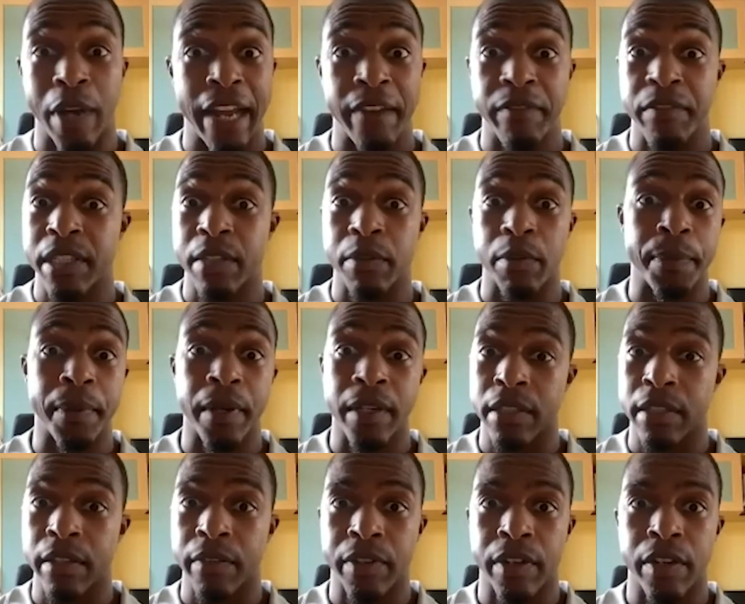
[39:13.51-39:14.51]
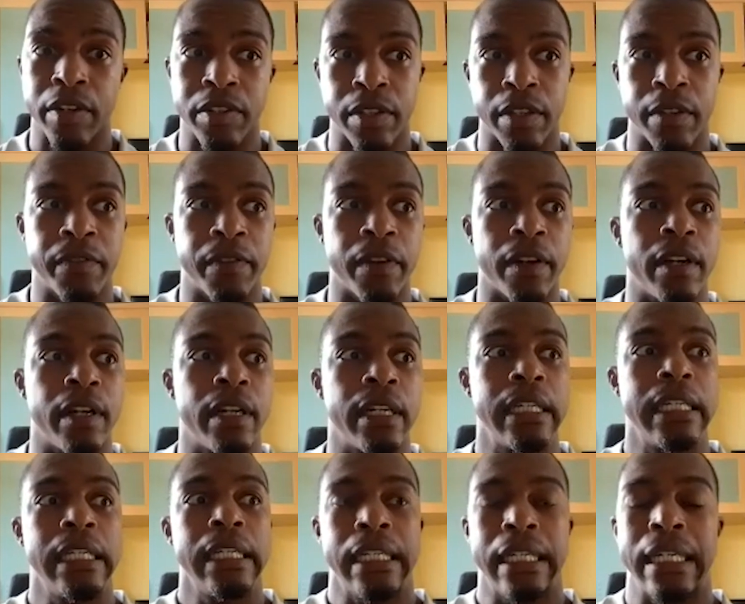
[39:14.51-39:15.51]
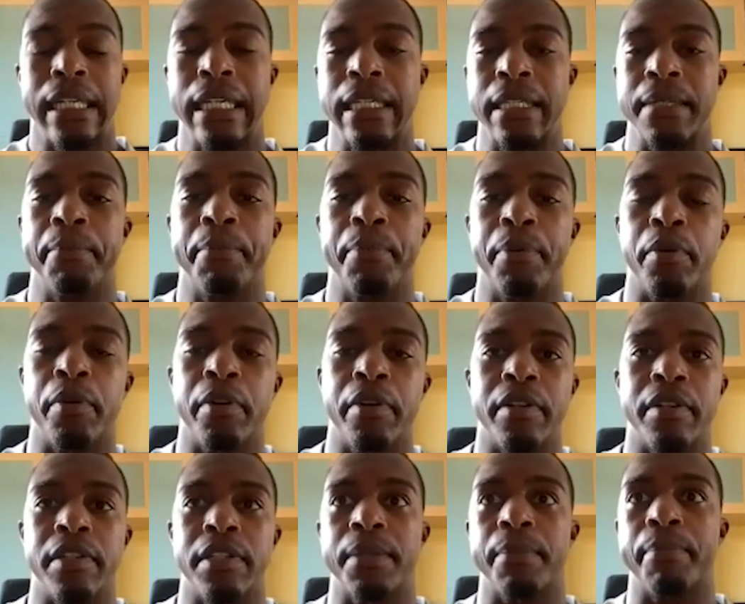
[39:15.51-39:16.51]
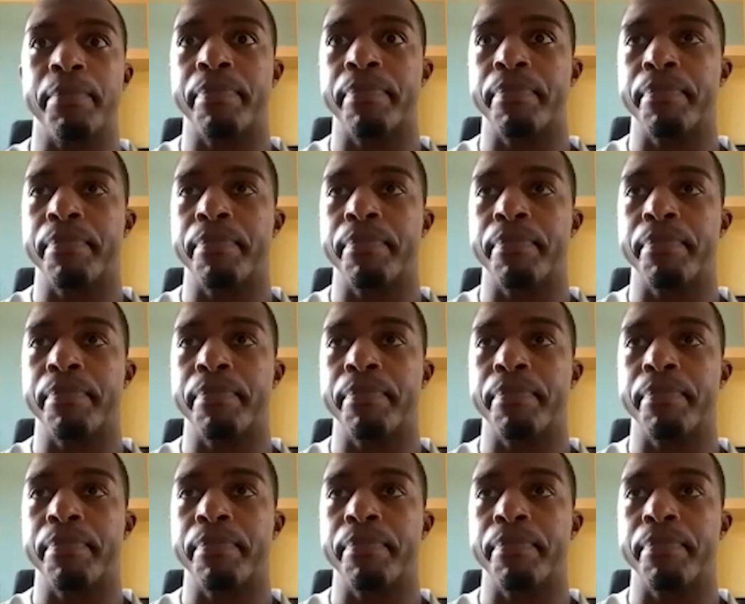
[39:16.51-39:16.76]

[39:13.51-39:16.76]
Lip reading: every single person I've coached so far, it is important to